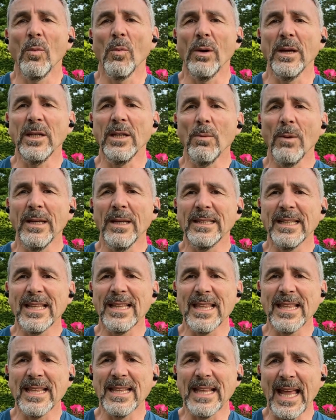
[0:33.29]
When you
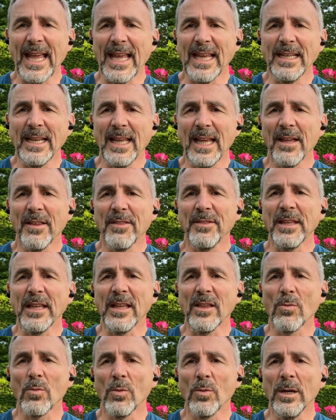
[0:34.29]
understand how
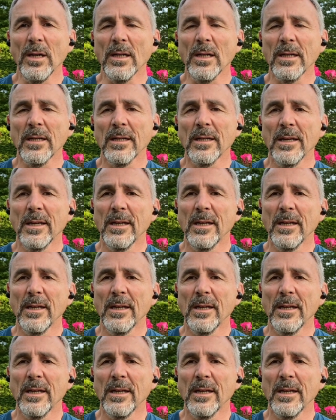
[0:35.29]
things work,